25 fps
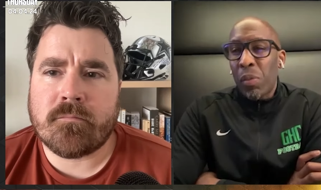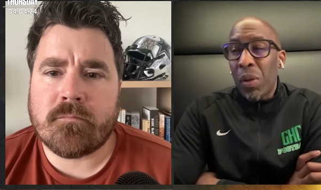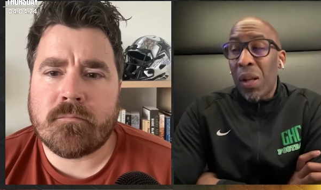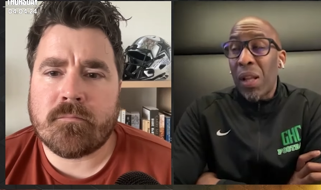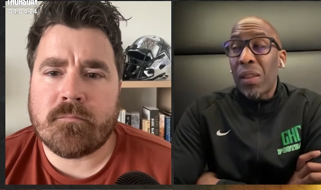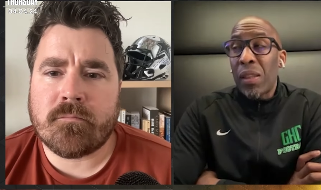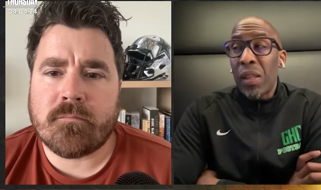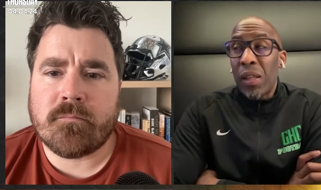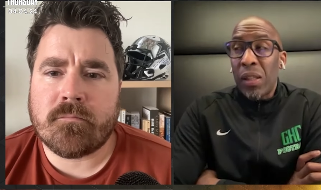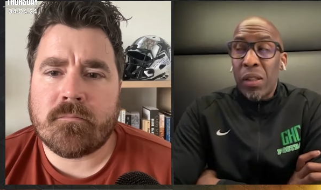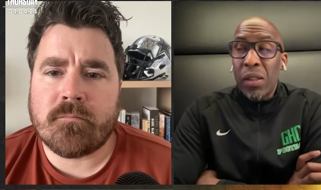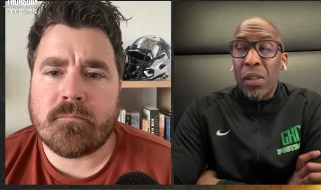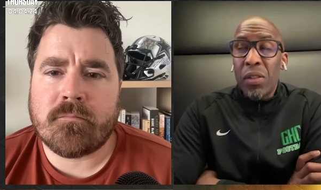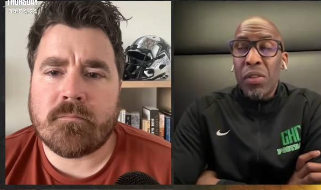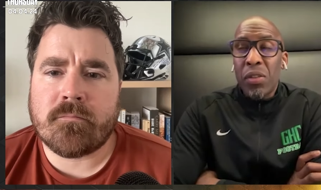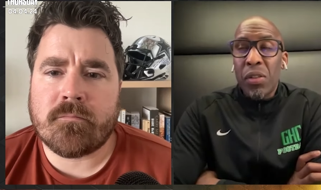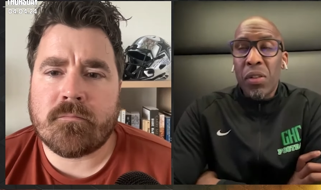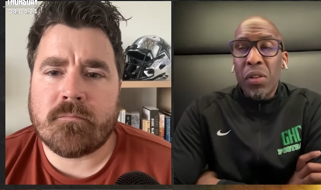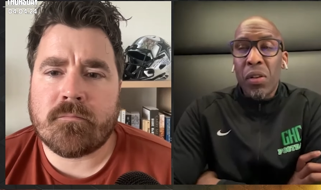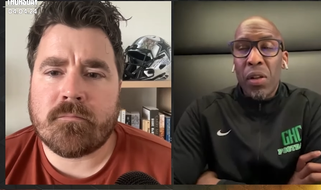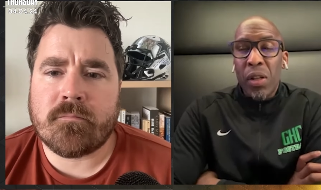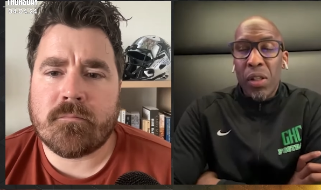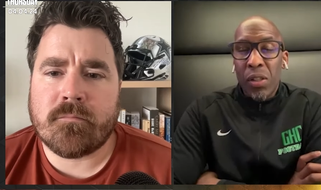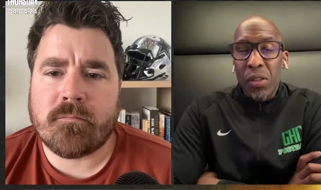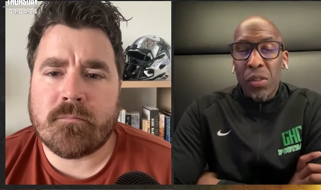Speaker 1: But I think this
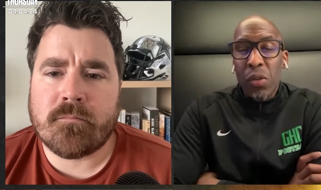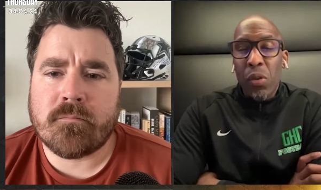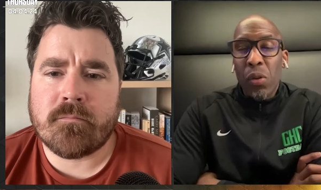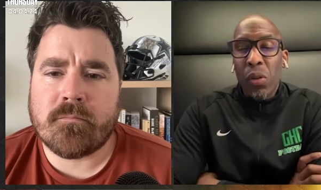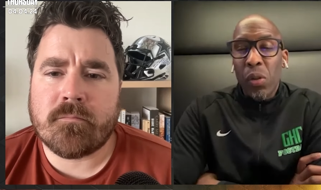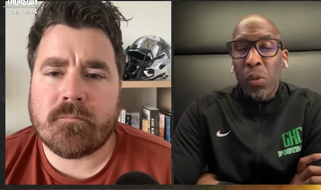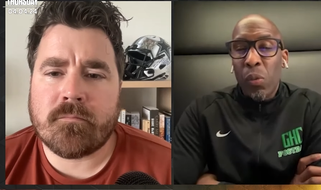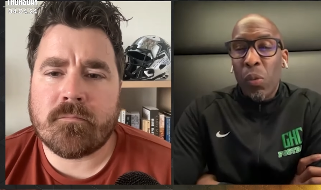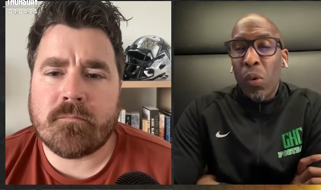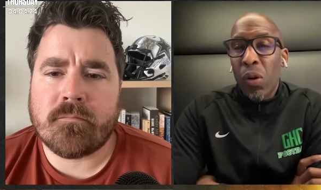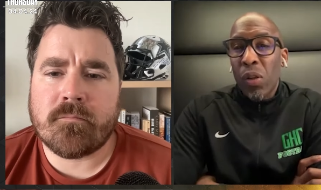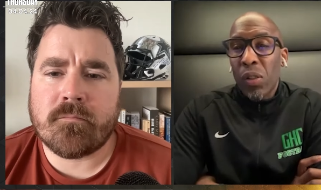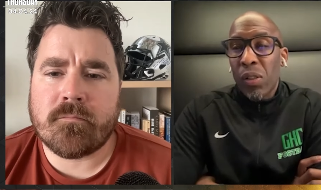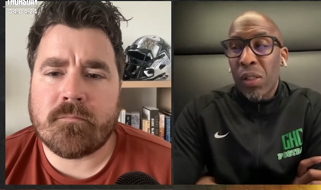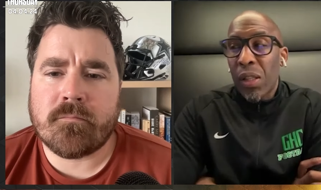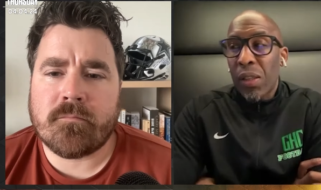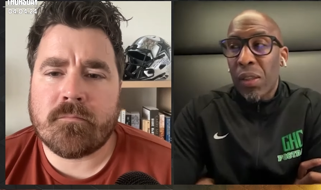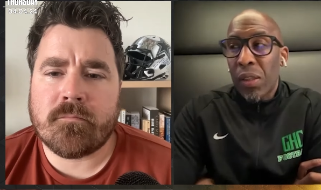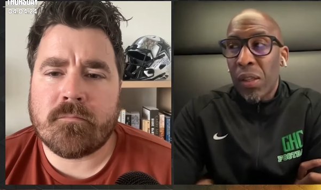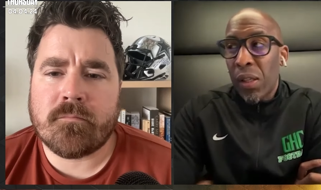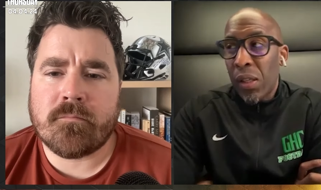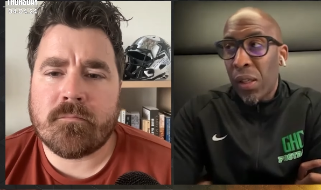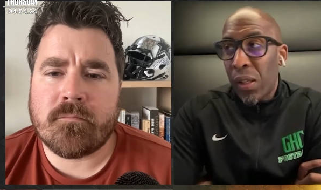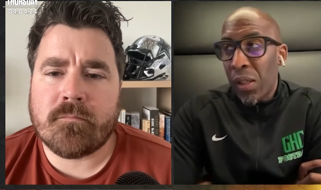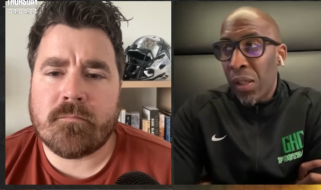year it certainly works. I
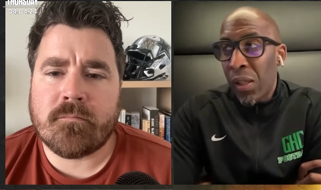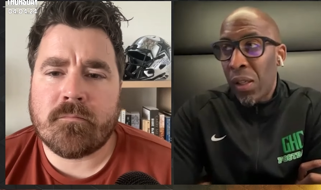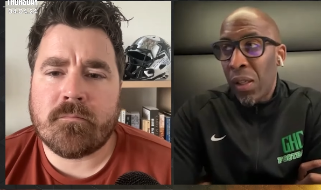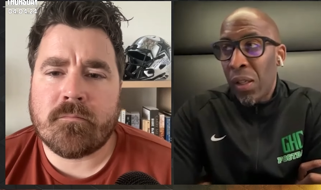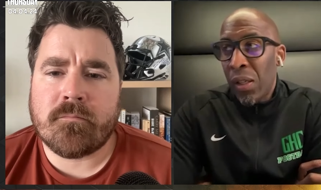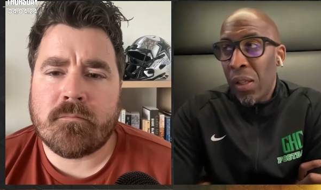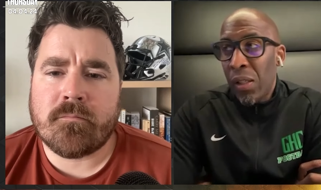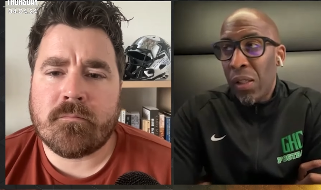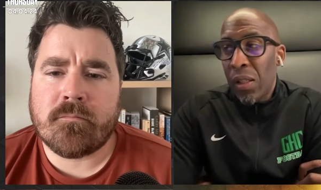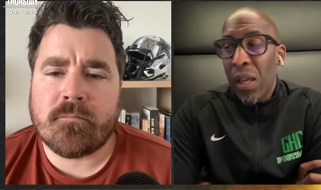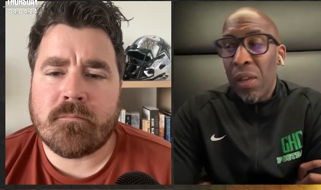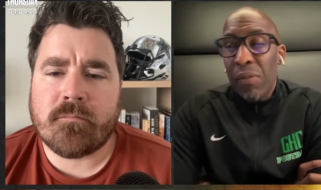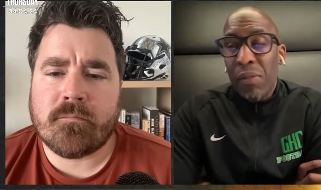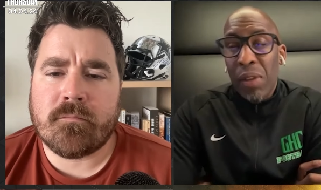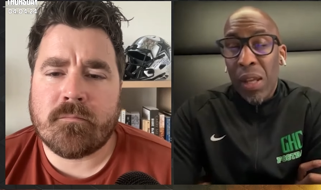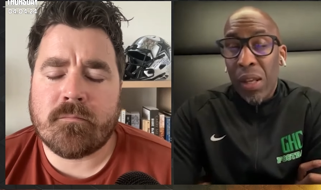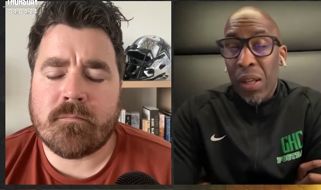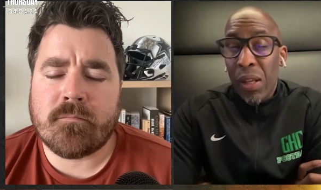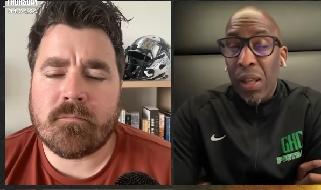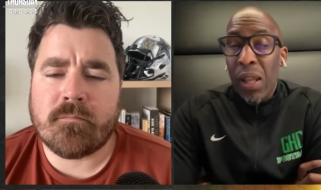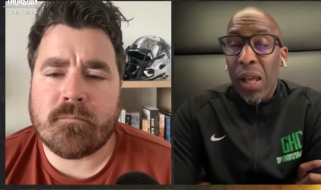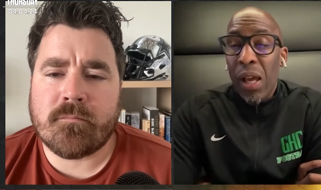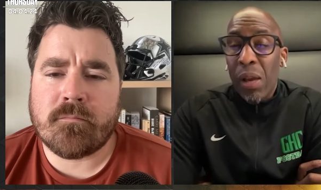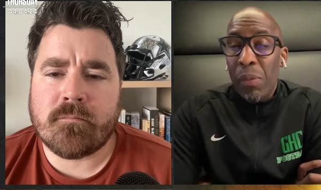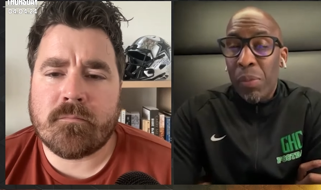think they've
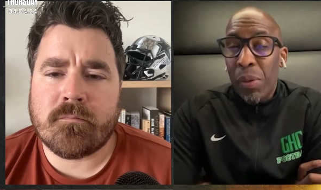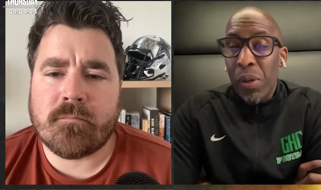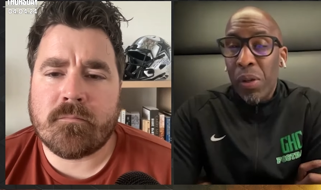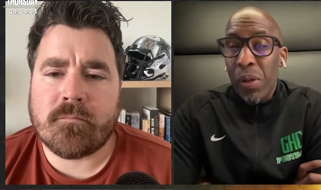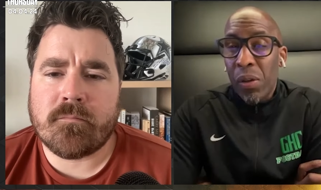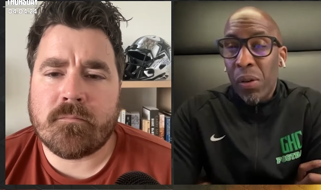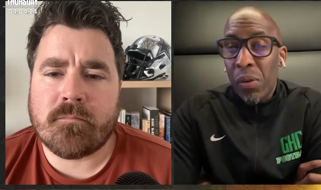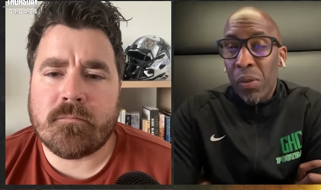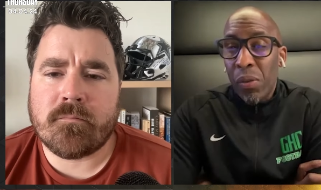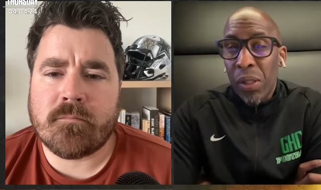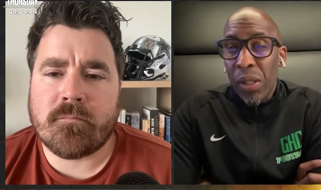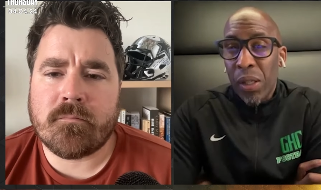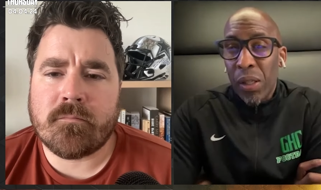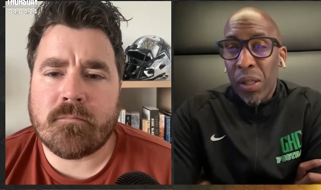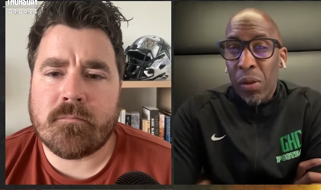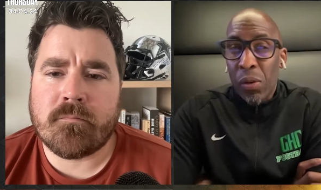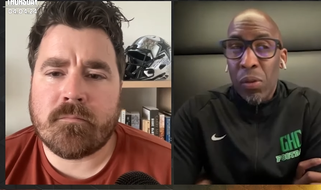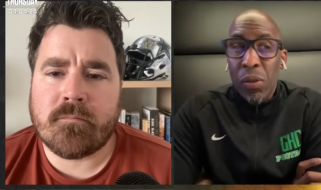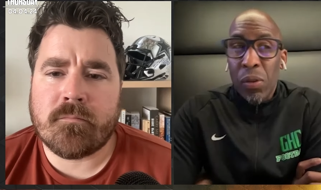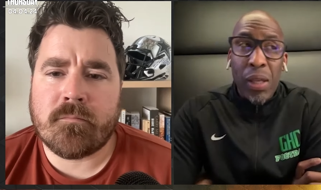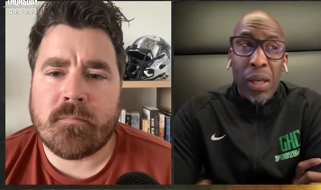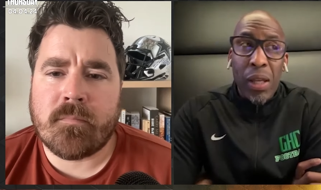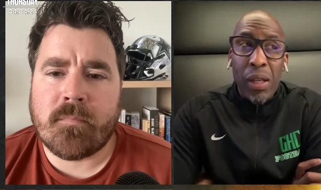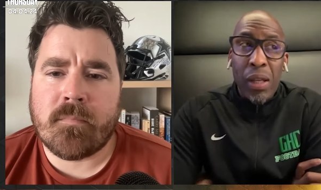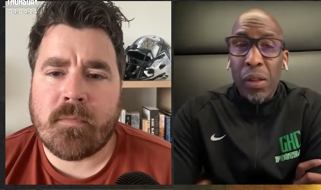gotten a lot better on that
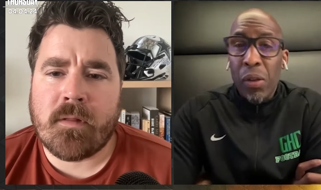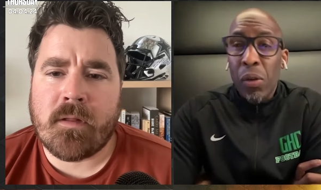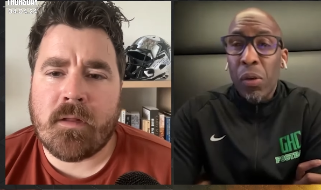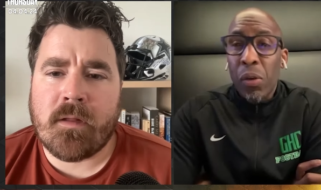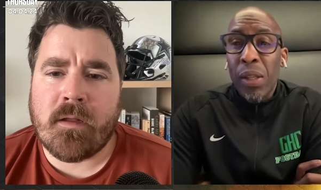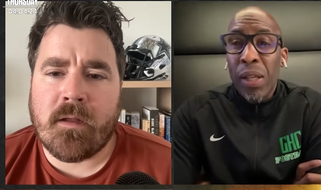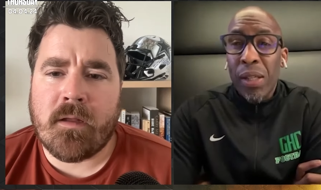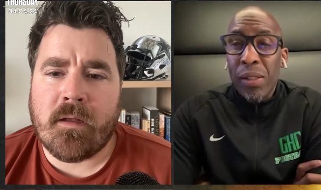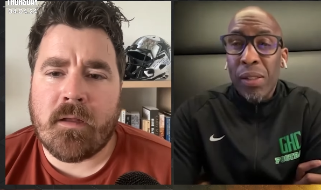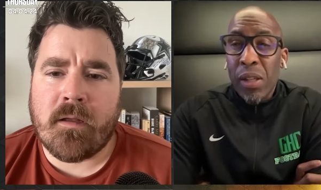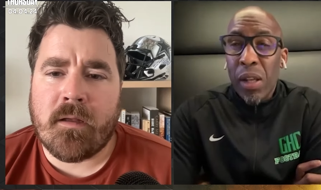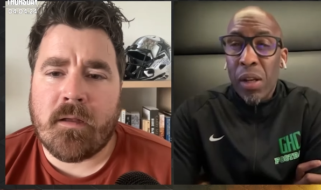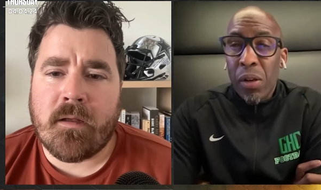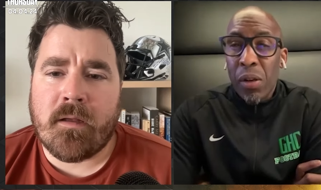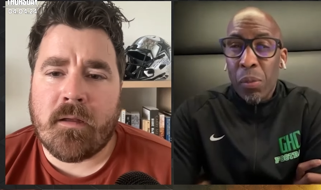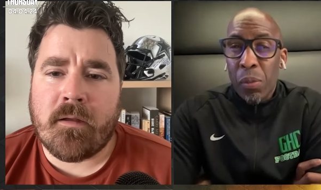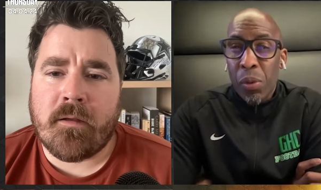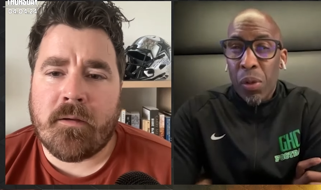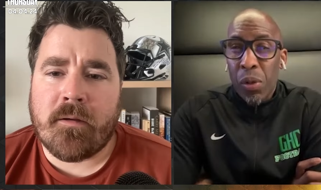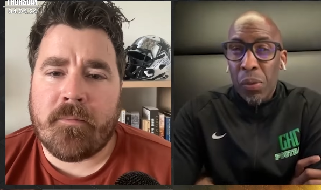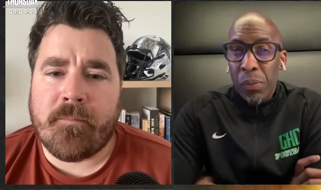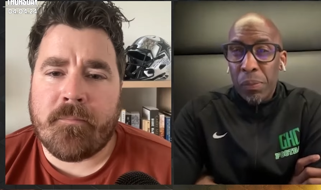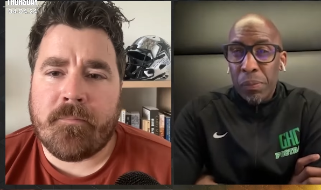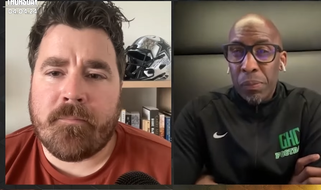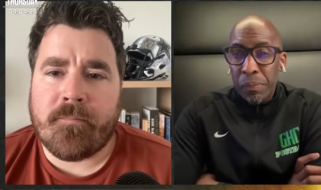end, on that side of the
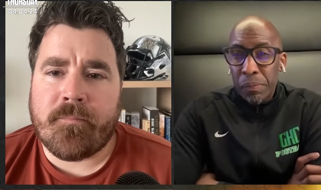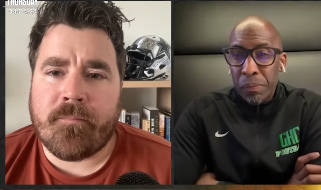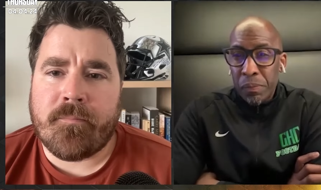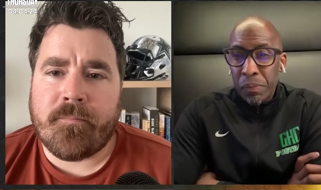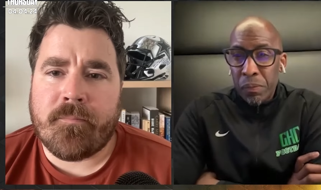ball.